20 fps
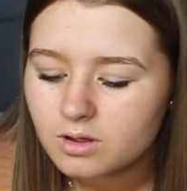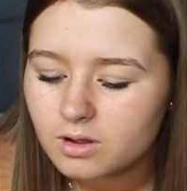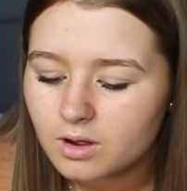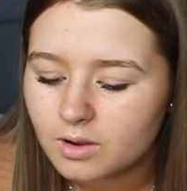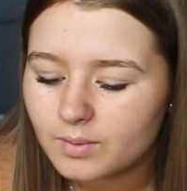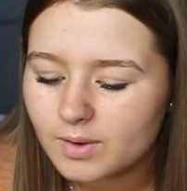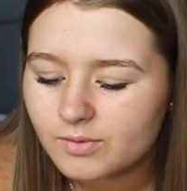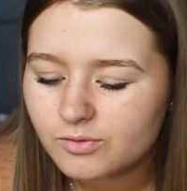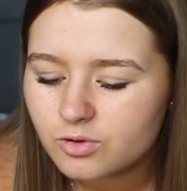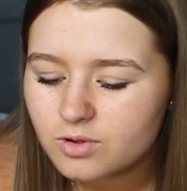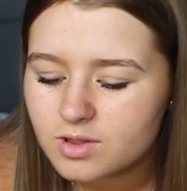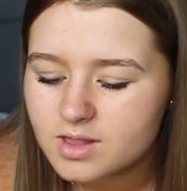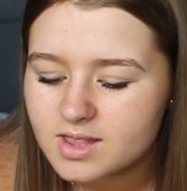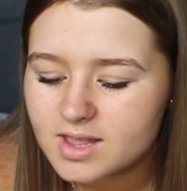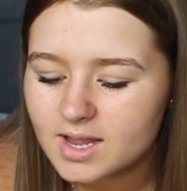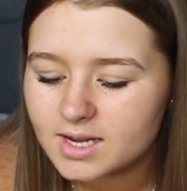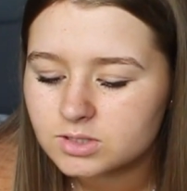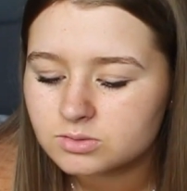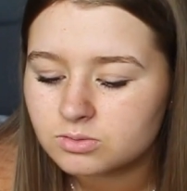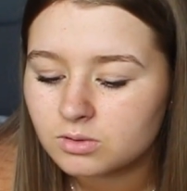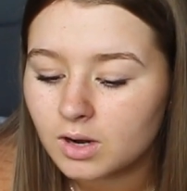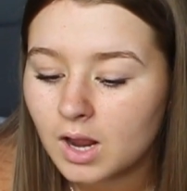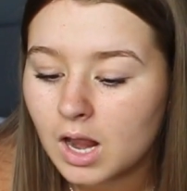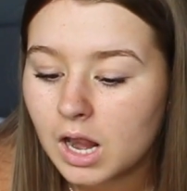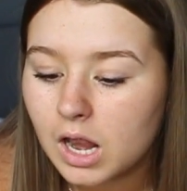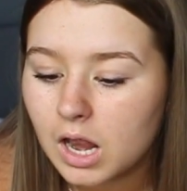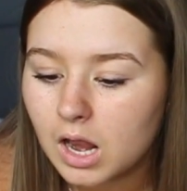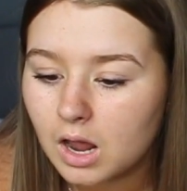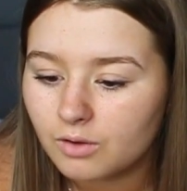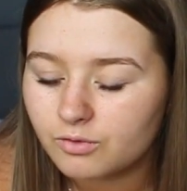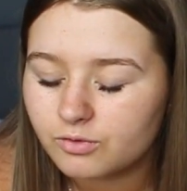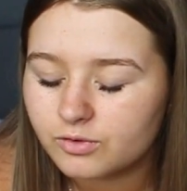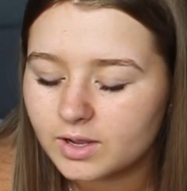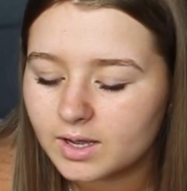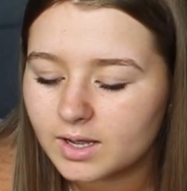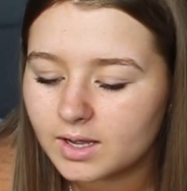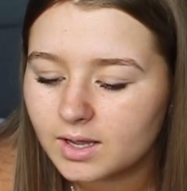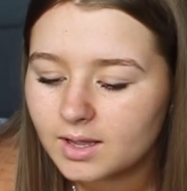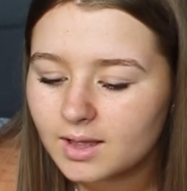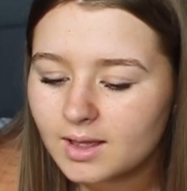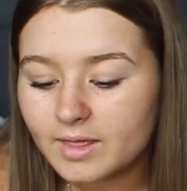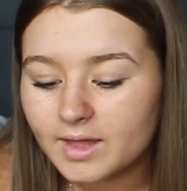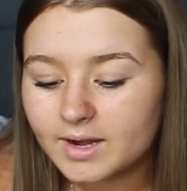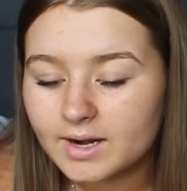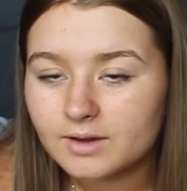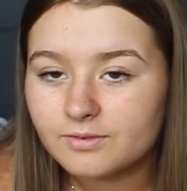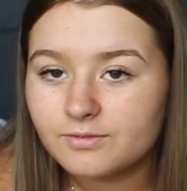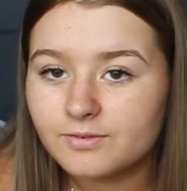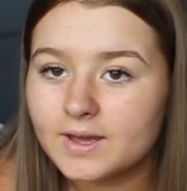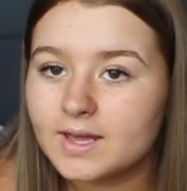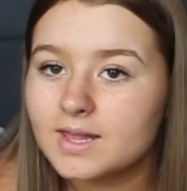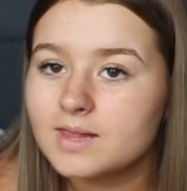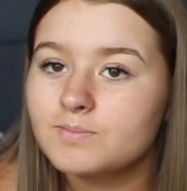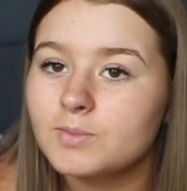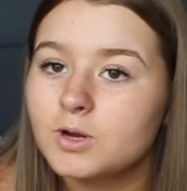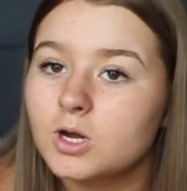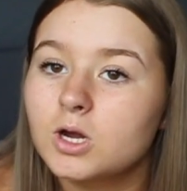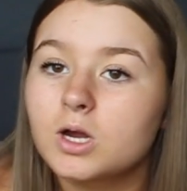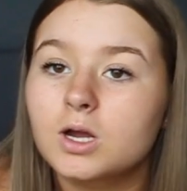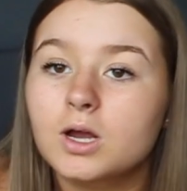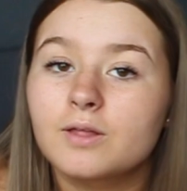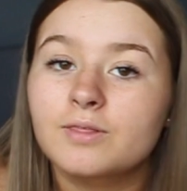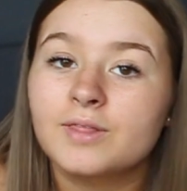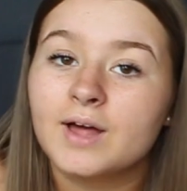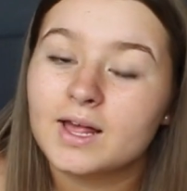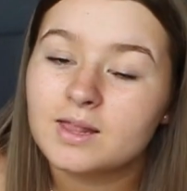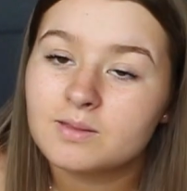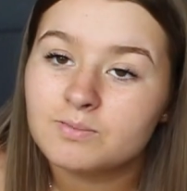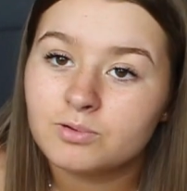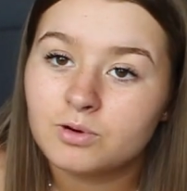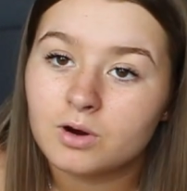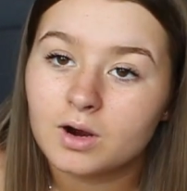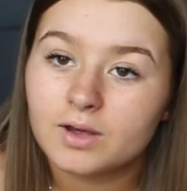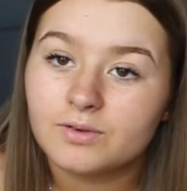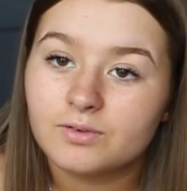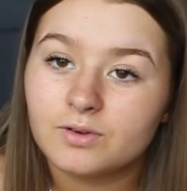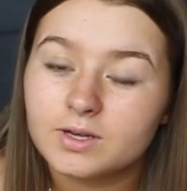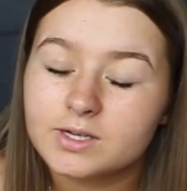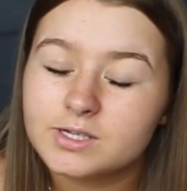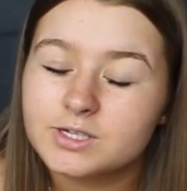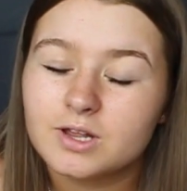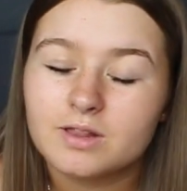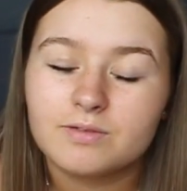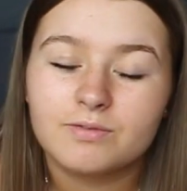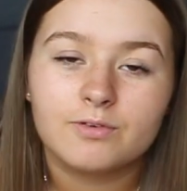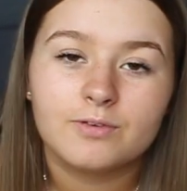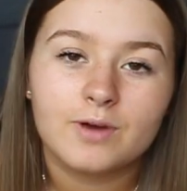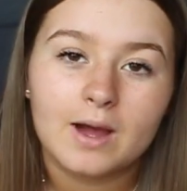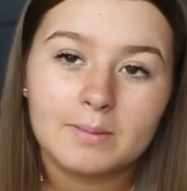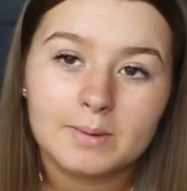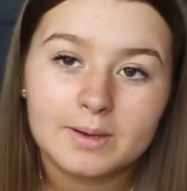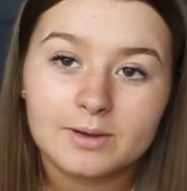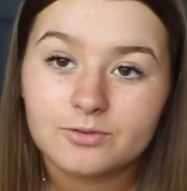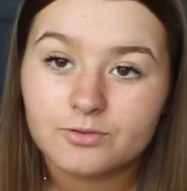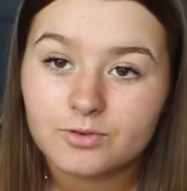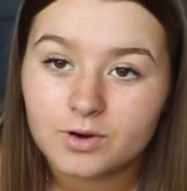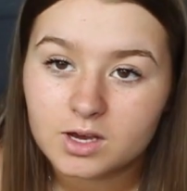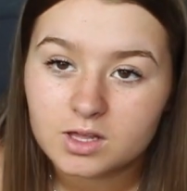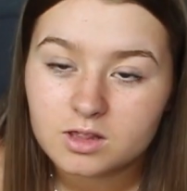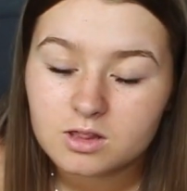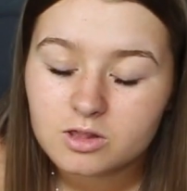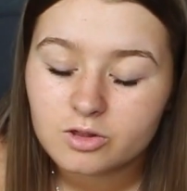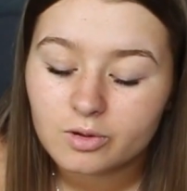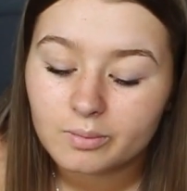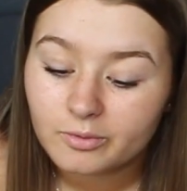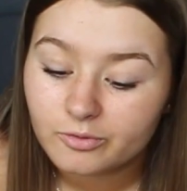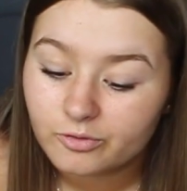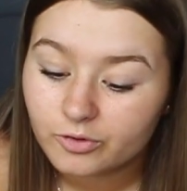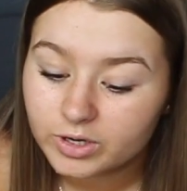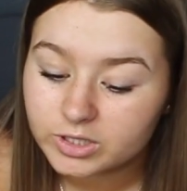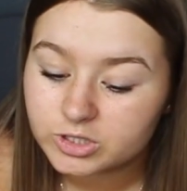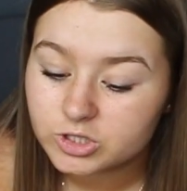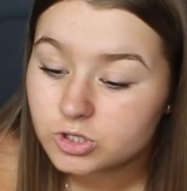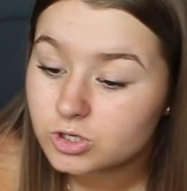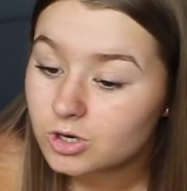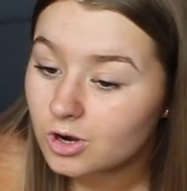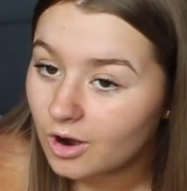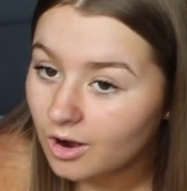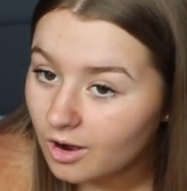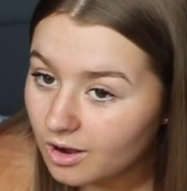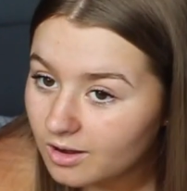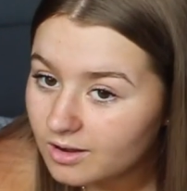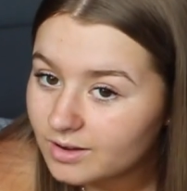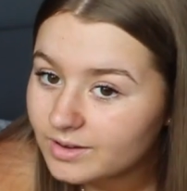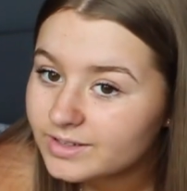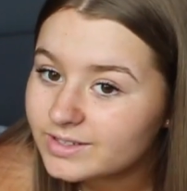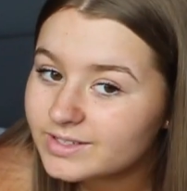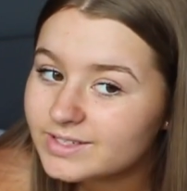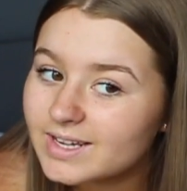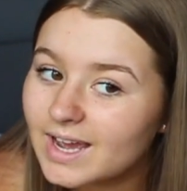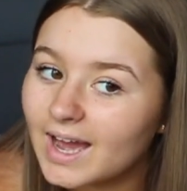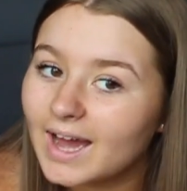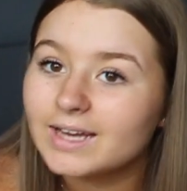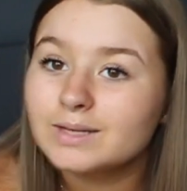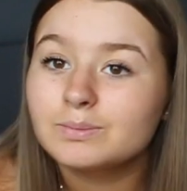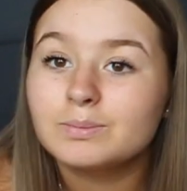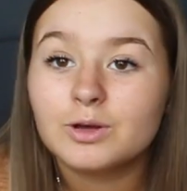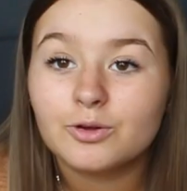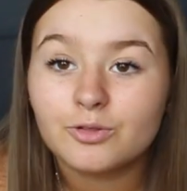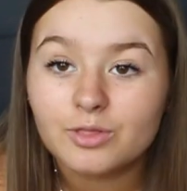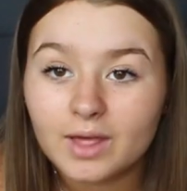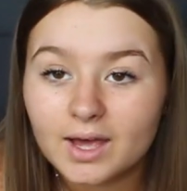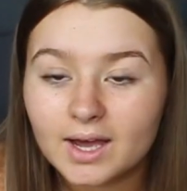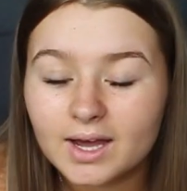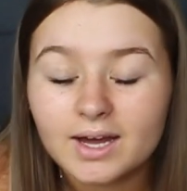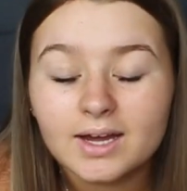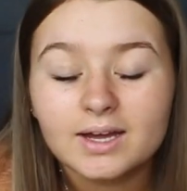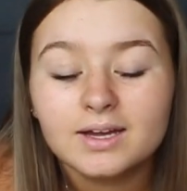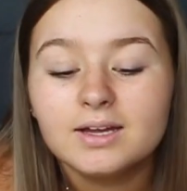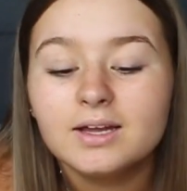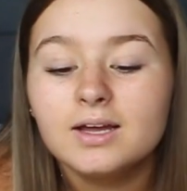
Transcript: went through a stage where I loved it. I then have Facebook. That's private, it's just for family and friends, so I'm afraid you can't add me on there.